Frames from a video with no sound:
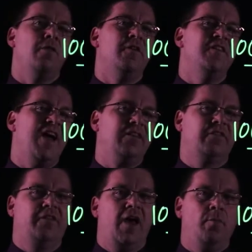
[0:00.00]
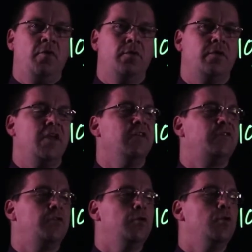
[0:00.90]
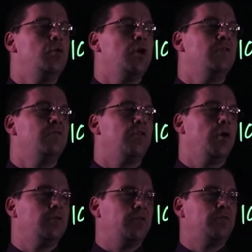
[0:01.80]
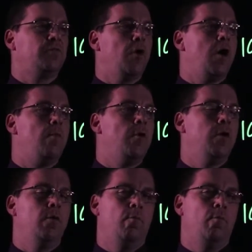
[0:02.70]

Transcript: The next step is to convert from